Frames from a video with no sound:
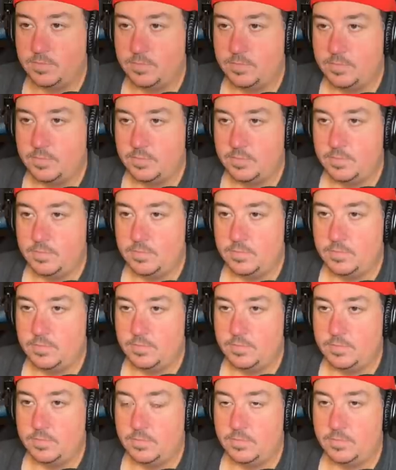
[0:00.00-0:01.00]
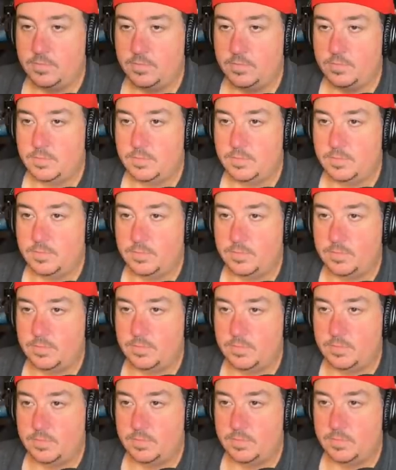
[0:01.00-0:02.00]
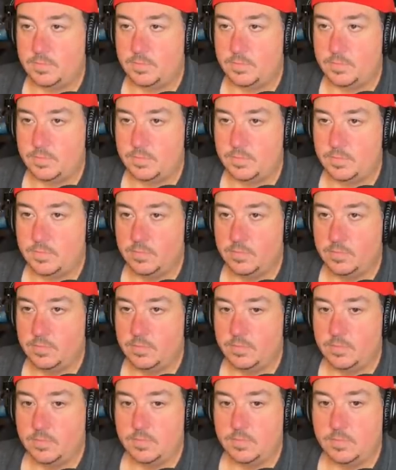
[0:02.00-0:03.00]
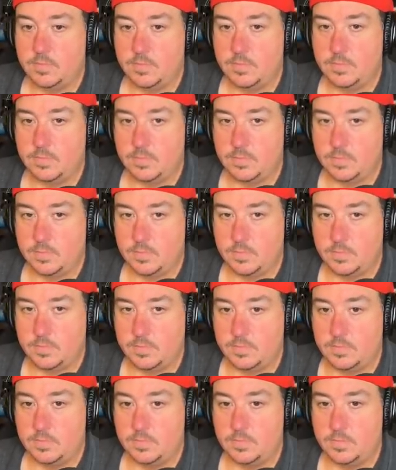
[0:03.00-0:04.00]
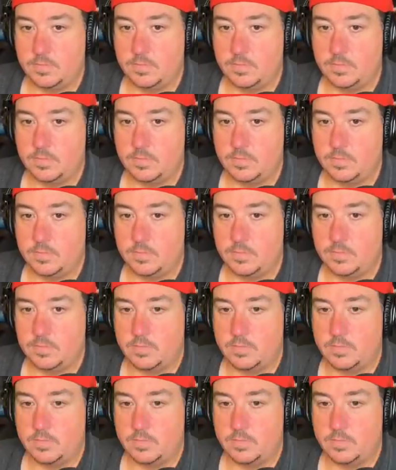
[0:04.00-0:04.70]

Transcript: This person isn't speaking.